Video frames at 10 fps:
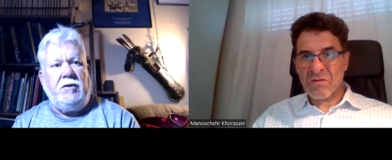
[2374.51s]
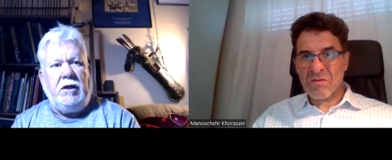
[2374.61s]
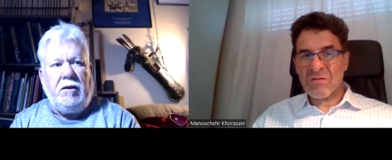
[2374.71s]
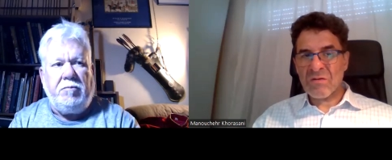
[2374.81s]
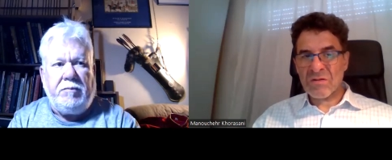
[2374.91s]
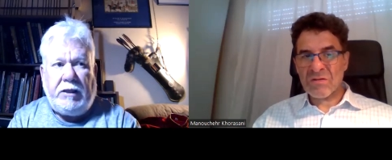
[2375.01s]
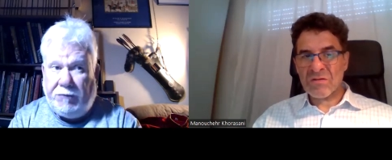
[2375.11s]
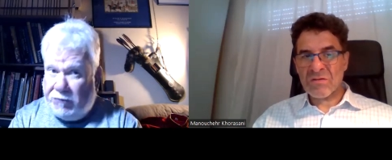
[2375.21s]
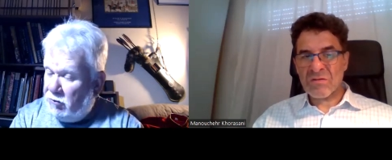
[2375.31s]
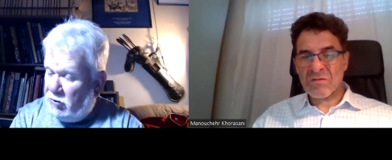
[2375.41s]
Speaker 1: um,
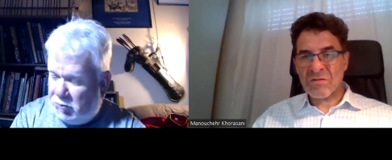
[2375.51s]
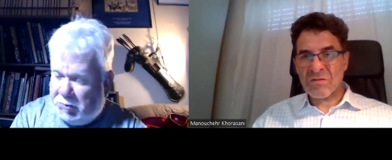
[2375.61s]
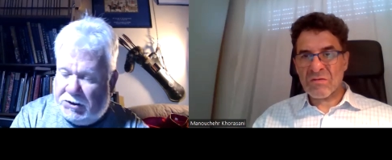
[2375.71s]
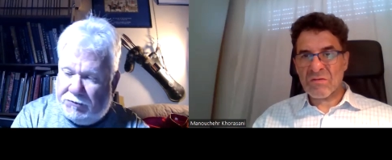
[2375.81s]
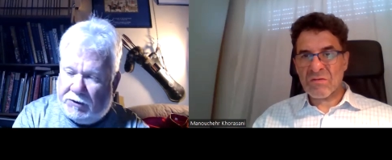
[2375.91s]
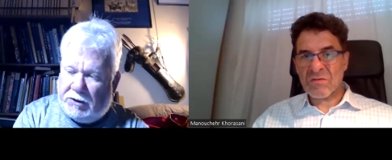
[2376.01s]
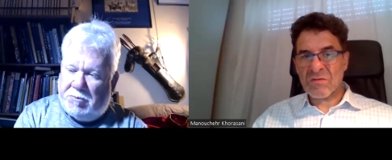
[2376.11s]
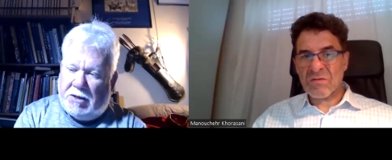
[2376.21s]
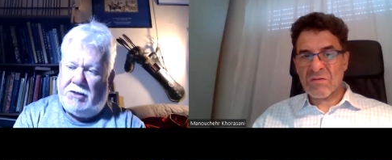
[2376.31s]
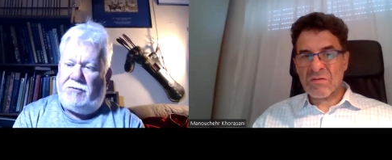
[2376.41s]
if they were specifically
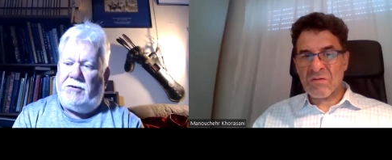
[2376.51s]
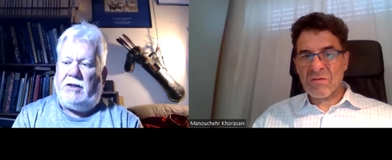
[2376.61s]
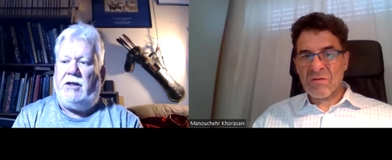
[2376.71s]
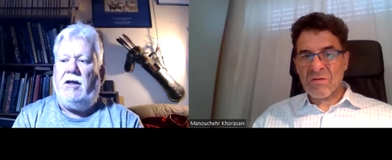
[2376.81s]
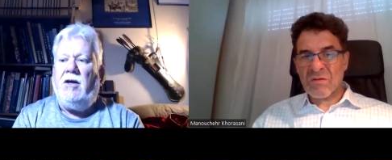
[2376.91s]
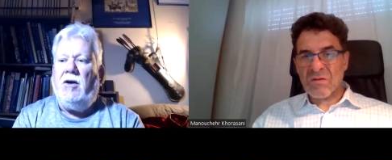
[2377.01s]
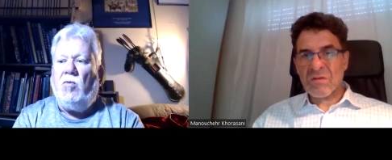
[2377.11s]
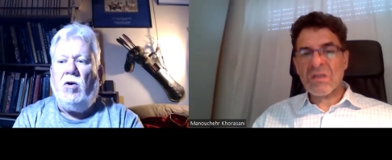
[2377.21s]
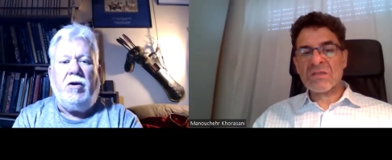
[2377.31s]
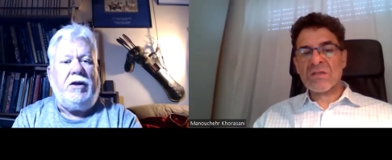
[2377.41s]
made for that,
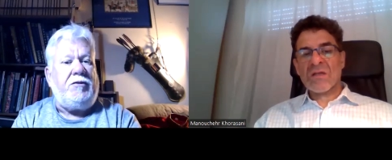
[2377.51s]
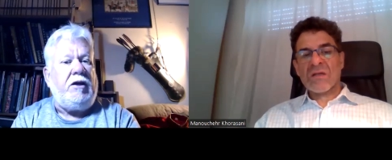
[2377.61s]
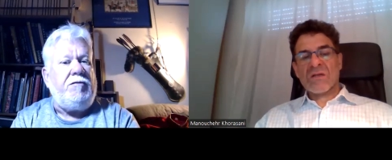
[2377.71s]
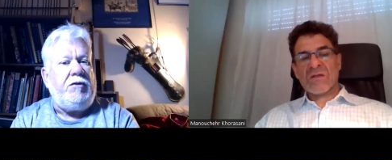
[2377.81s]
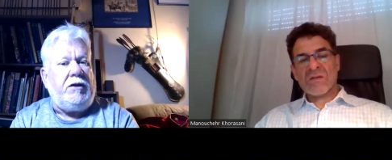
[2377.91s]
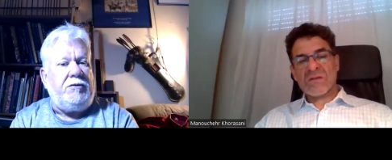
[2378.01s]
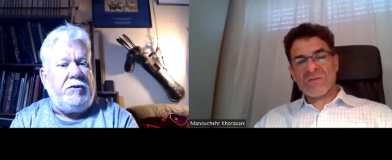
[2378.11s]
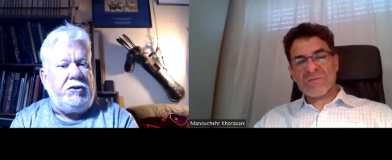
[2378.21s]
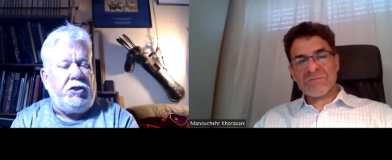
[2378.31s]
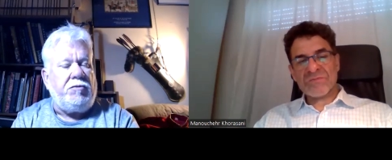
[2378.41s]
were as heavy as
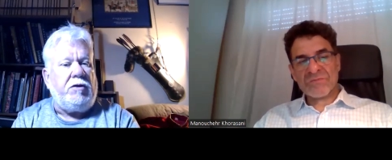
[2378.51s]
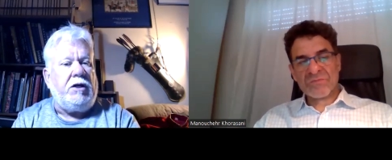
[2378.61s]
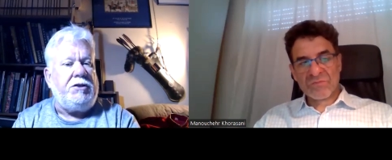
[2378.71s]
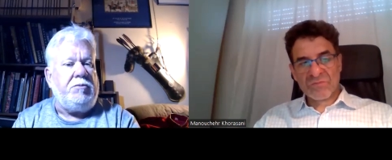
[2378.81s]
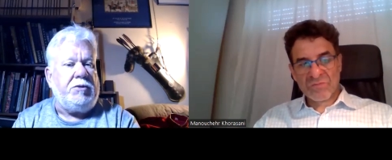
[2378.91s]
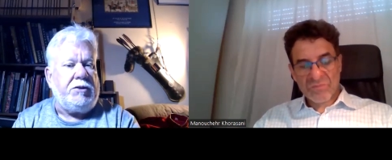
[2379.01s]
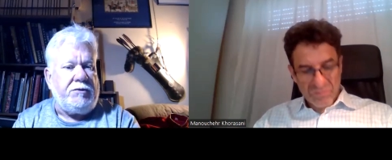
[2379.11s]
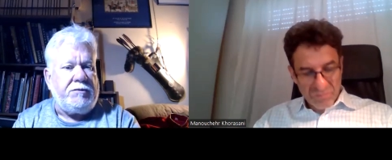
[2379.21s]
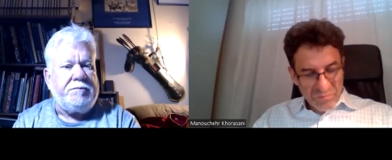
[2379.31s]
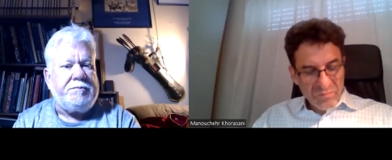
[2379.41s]
the general hunting
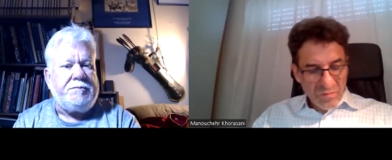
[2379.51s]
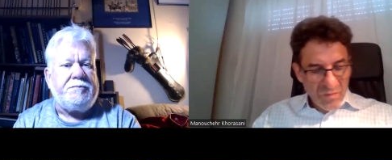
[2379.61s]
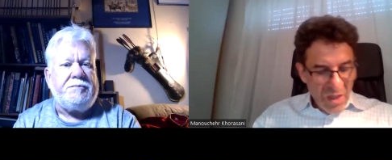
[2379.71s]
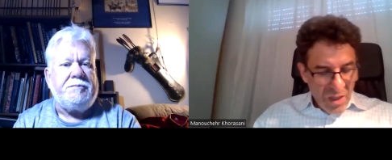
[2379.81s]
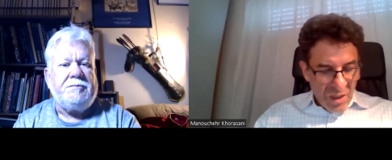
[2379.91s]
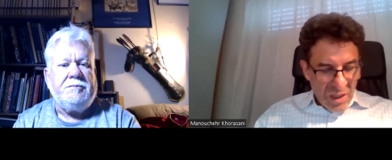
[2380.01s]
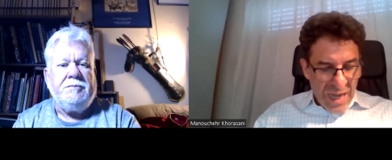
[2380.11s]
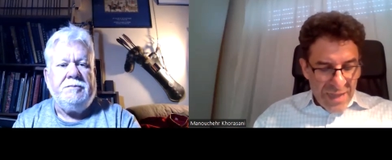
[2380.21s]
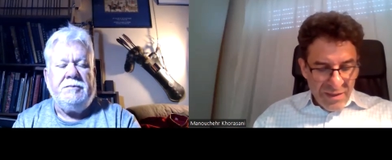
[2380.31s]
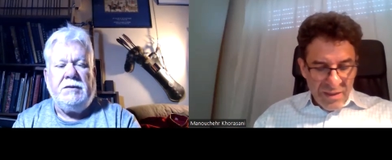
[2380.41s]
bows.
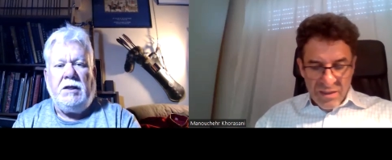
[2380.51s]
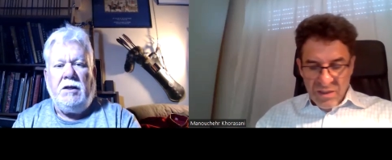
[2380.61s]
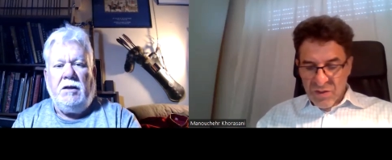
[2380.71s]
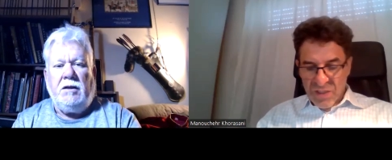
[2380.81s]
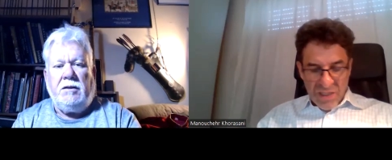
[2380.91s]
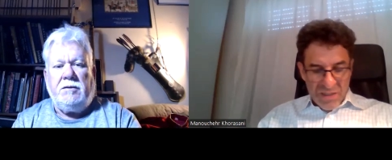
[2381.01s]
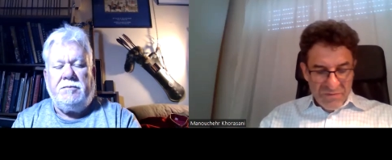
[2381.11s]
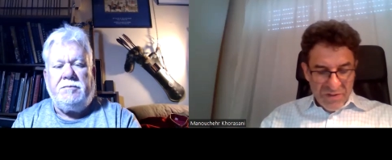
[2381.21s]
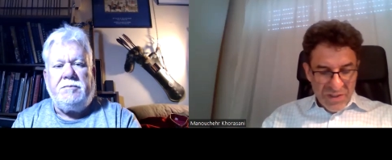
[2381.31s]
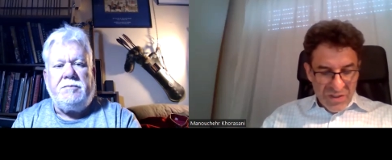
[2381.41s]
Speaker 2: And
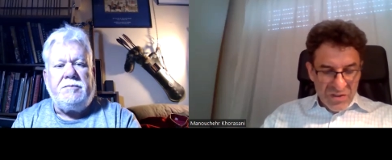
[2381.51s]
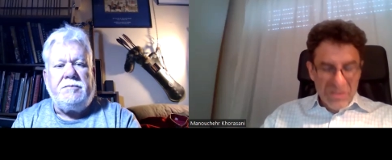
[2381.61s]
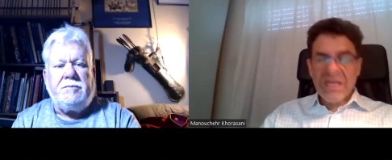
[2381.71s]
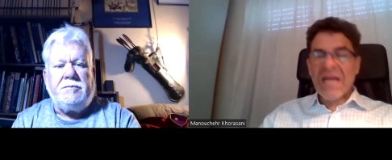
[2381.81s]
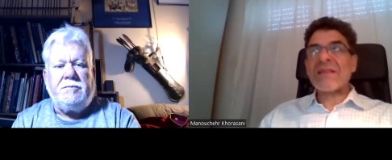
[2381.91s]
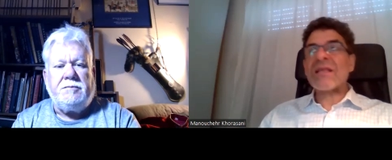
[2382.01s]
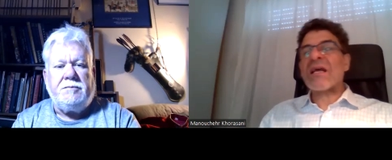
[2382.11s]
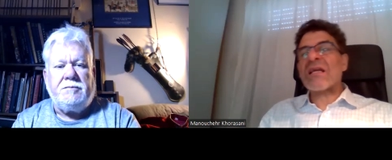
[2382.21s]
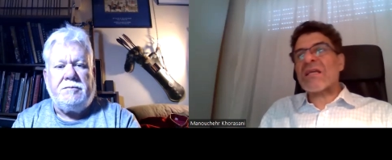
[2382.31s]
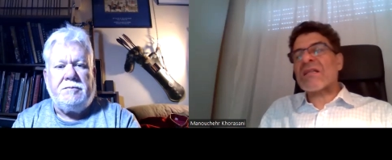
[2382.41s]
okay, very good. And
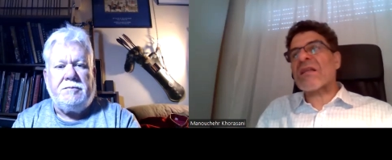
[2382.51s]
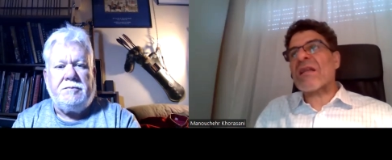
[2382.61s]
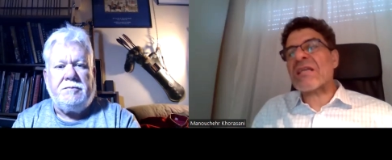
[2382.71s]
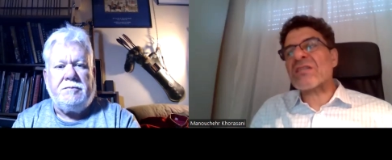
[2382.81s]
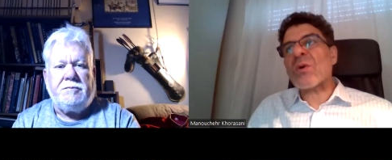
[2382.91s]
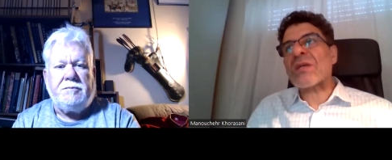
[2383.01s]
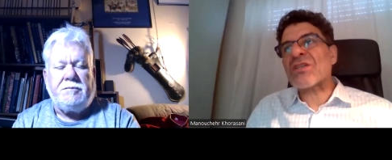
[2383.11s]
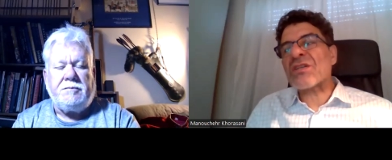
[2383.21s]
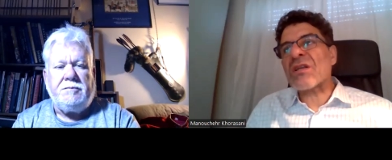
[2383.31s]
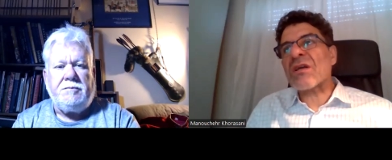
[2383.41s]
uh, the next
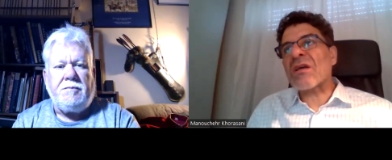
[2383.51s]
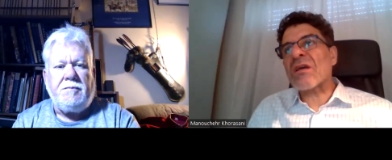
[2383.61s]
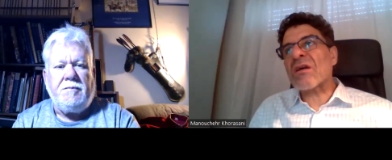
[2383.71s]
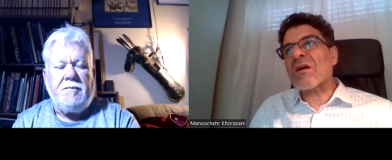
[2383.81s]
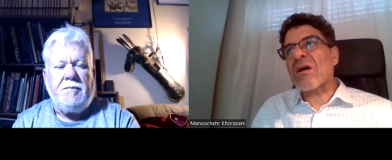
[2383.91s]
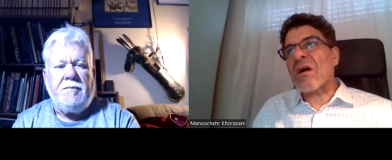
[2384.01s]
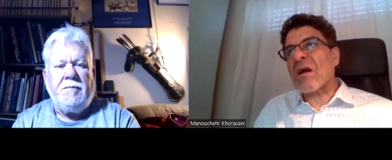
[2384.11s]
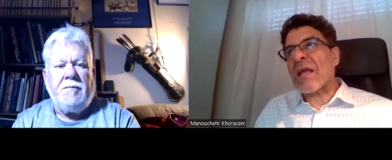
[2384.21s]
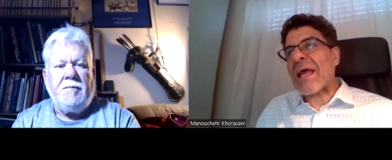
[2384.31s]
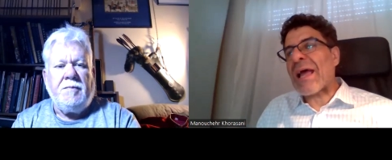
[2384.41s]
question uh,
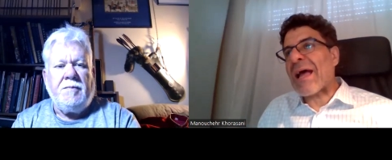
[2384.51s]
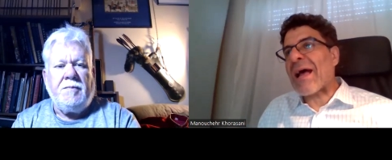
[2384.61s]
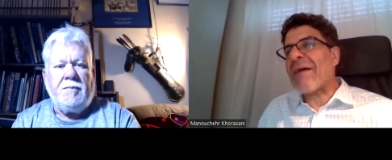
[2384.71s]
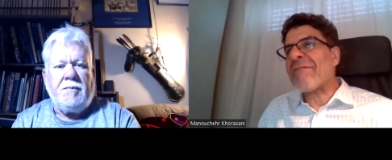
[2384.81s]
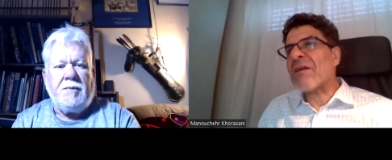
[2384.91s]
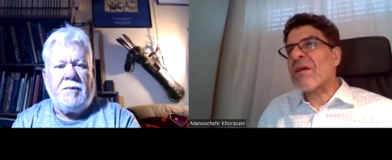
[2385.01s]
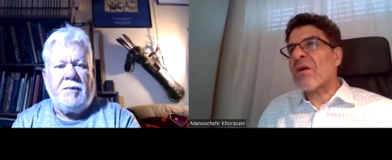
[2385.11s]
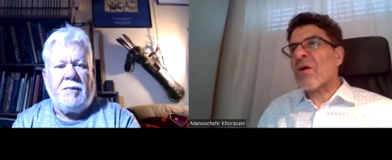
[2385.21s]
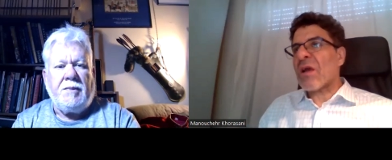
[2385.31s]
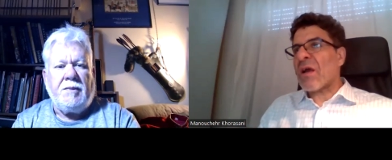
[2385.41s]
I have.
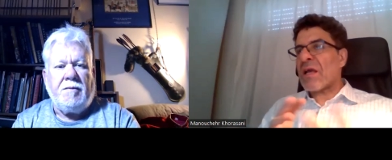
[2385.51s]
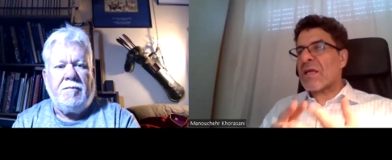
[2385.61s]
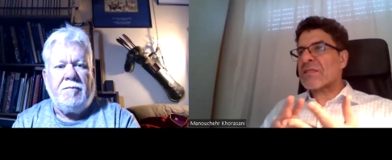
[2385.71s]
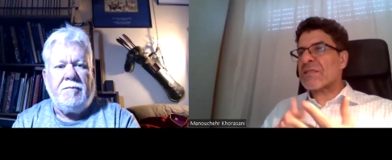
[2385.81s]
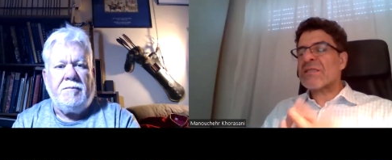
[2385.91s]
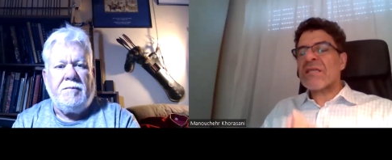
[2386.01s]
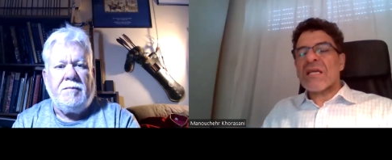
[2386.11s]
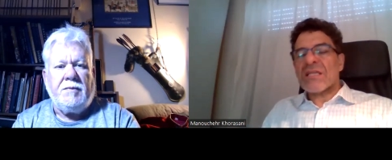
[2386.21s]
Okay, I ask this.